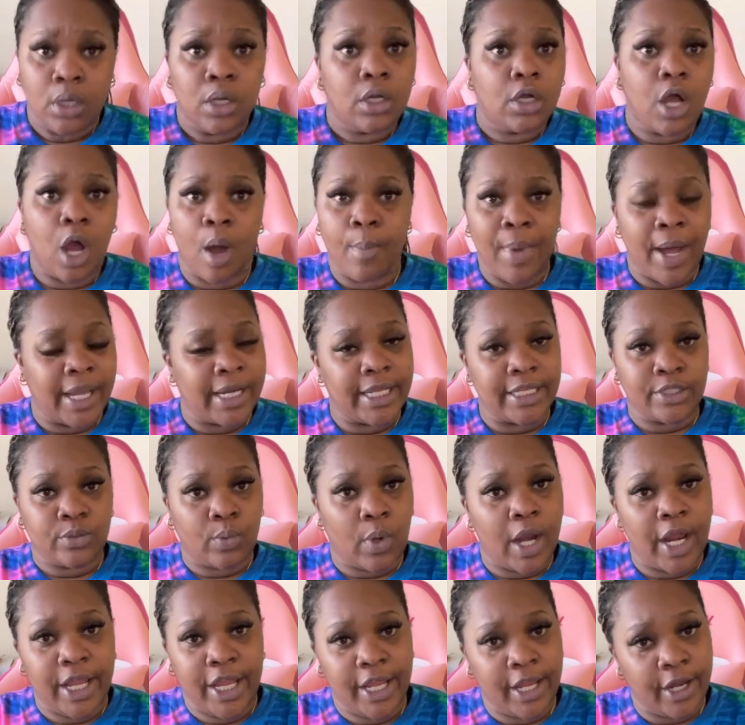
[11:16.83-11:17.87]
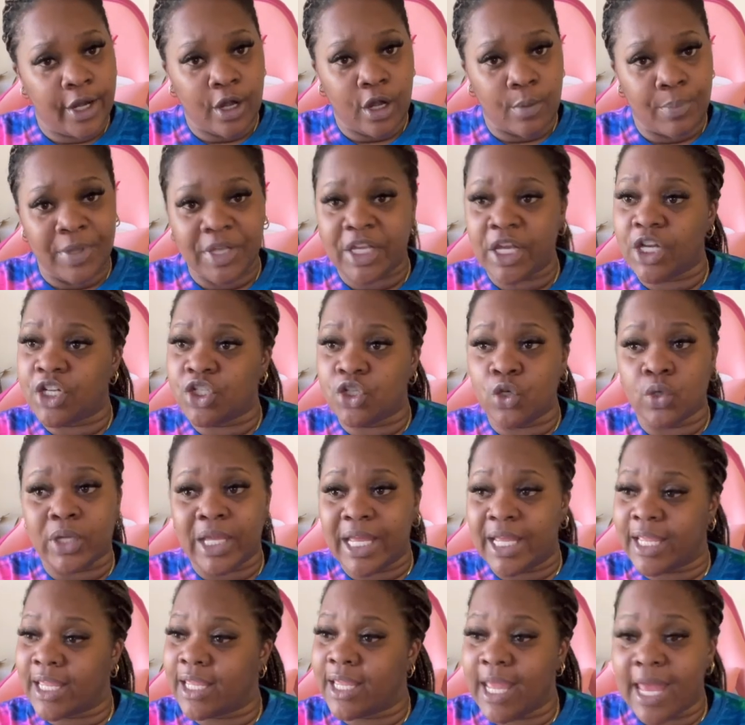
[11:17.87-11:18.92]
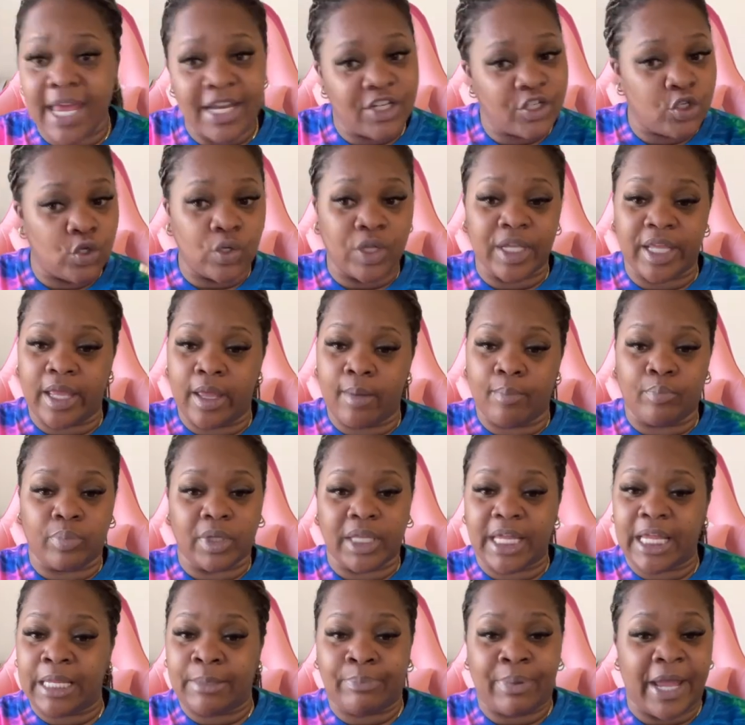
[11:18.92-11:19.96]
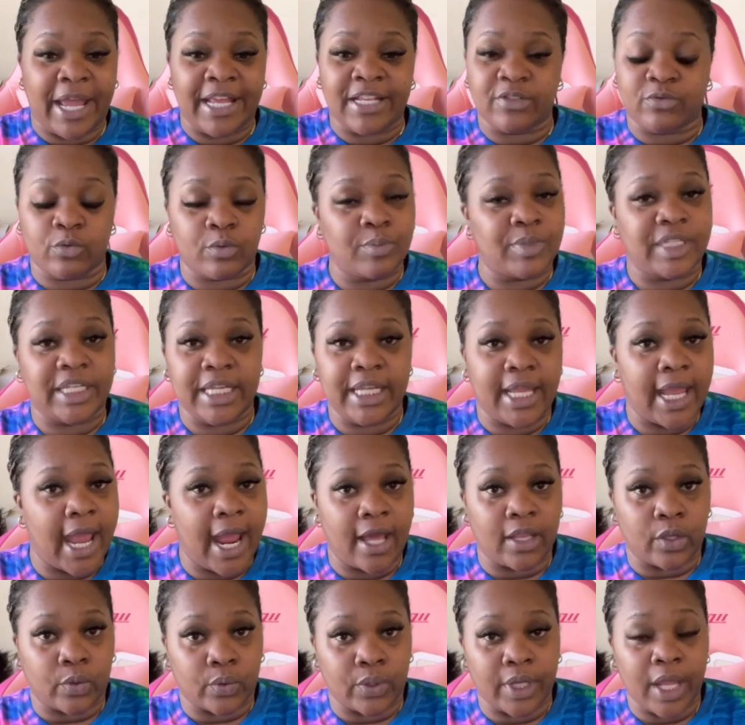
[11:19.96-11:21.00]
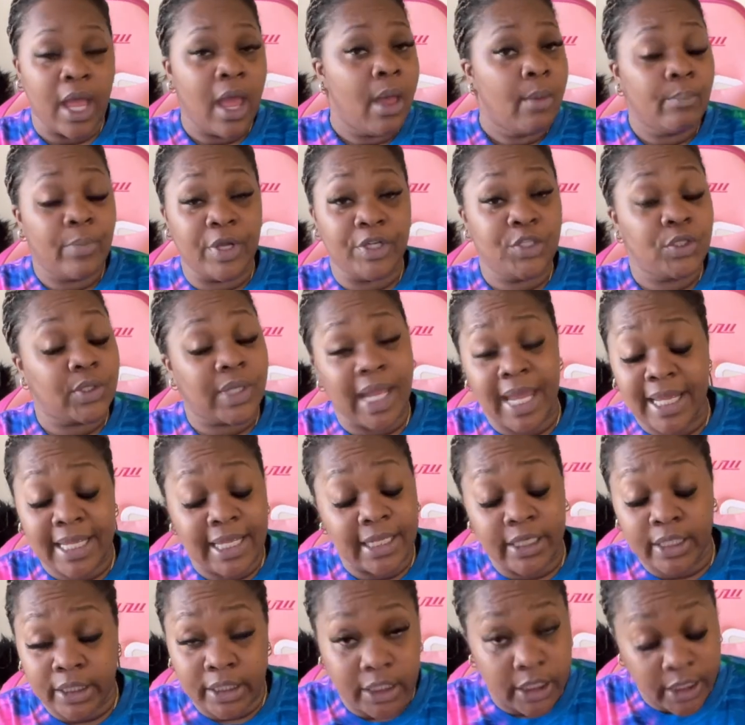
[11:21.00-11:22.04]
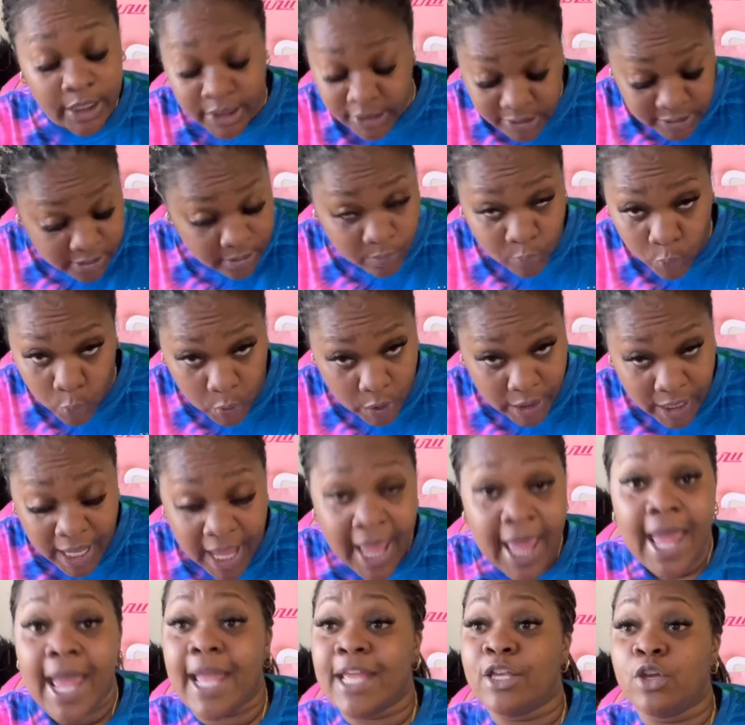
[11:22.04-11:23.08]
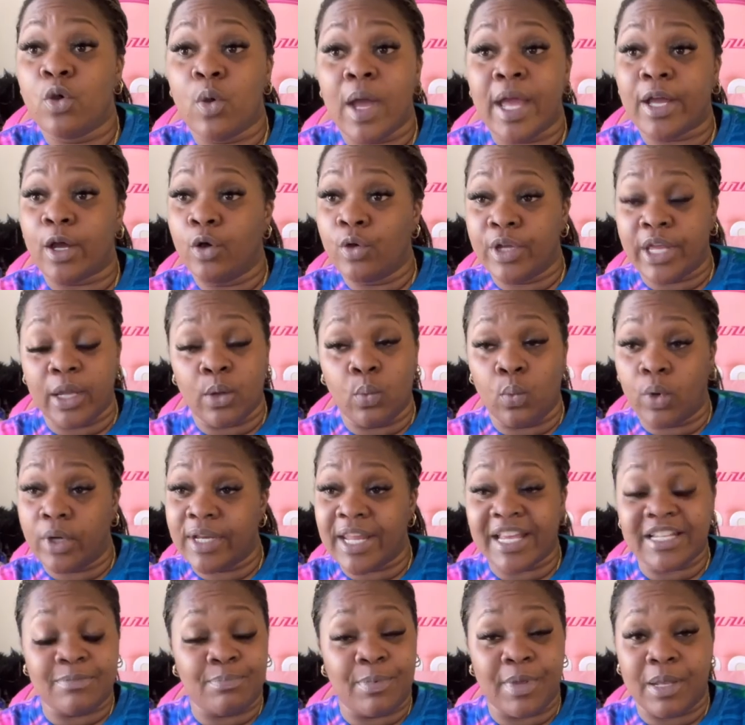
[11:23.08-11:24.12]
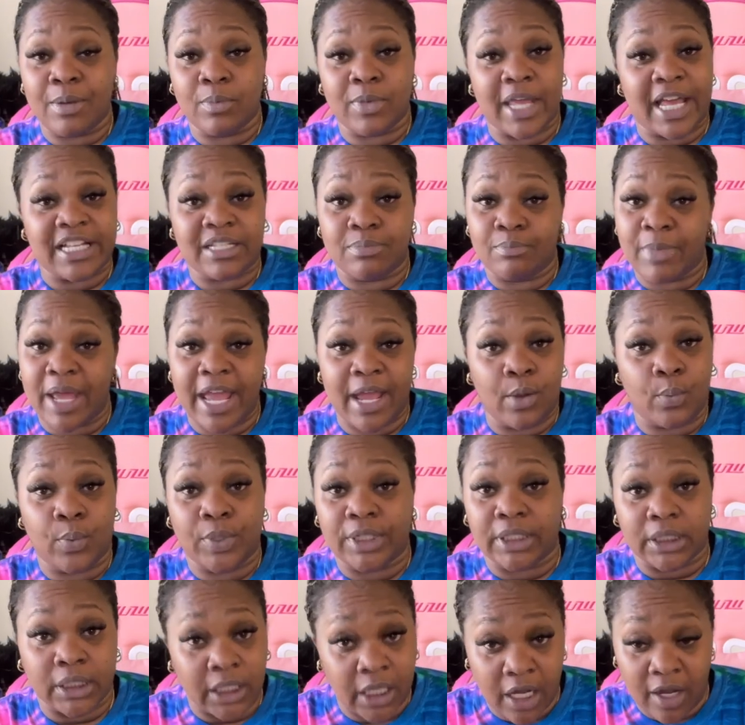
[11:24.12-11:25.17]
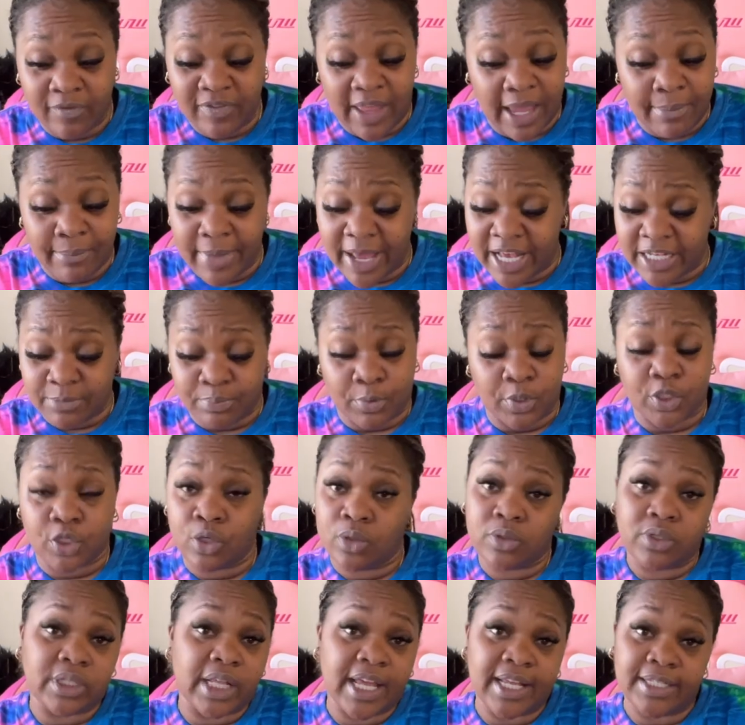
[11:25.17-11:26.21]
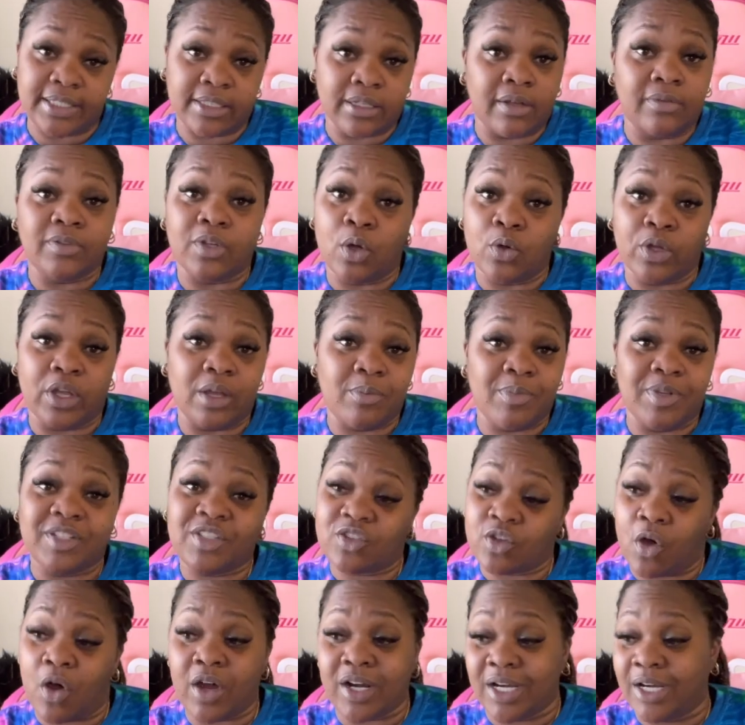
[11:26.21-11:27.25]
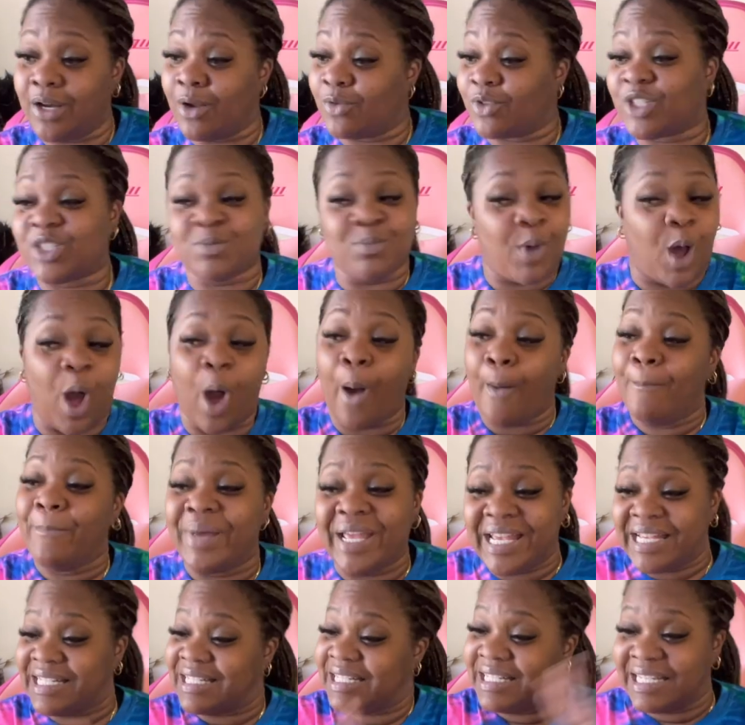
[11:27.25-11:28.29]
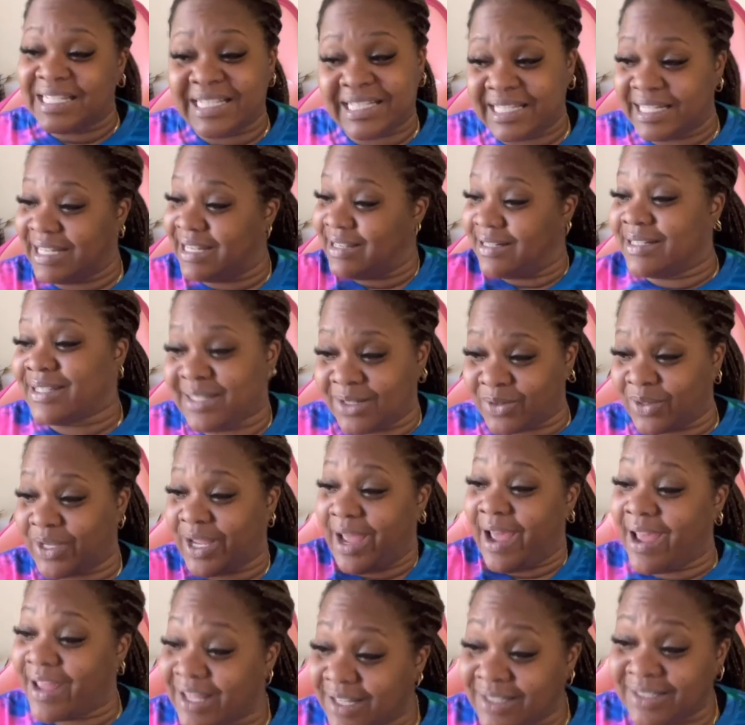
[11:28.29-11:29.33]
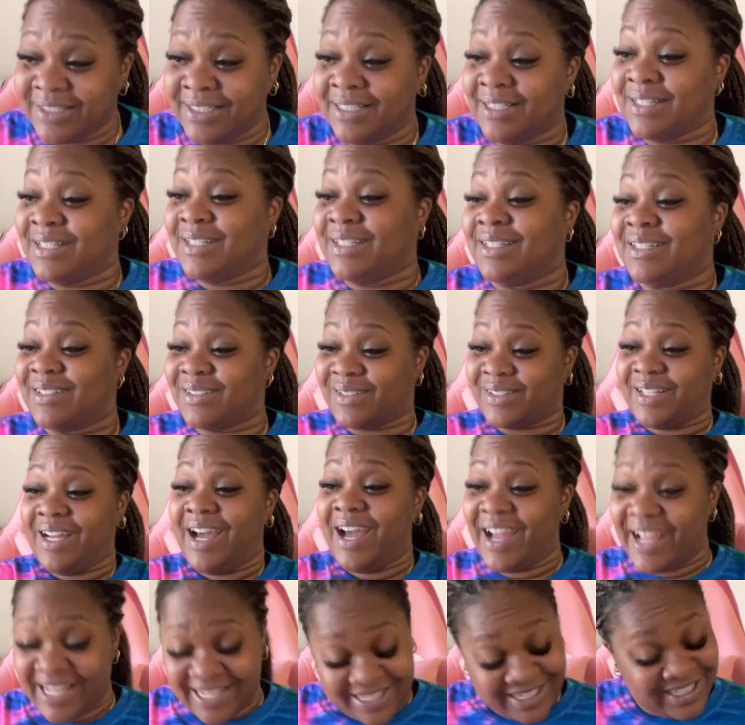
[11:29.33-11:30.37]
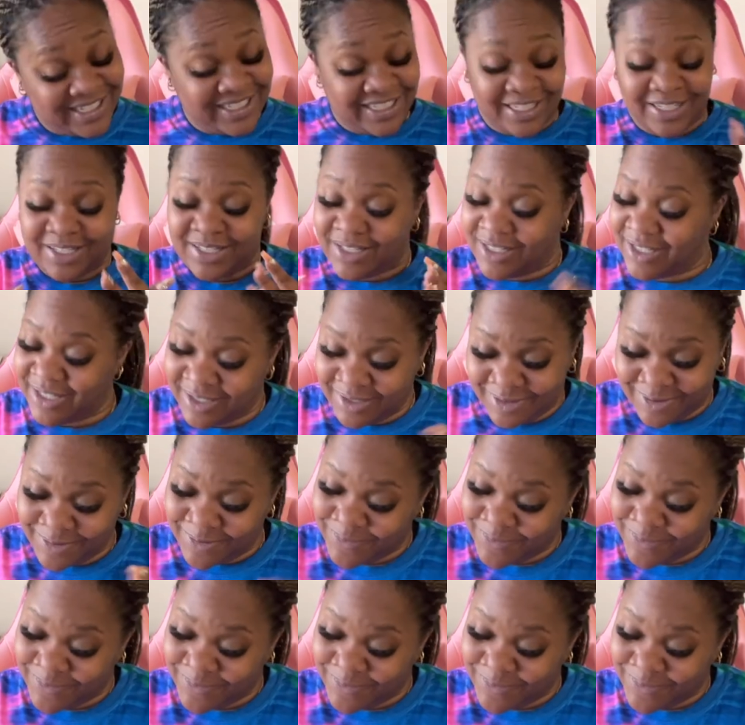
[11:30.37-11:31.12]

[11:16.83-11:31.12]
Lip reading: go by this right here because you can, yes, you can get bling paints from Z Gallery, but you can't get a custom one and you ain't gonna get one that's made with love. They mass produce they stuff. Don't get me started on small businesses, okay? Okay, because this,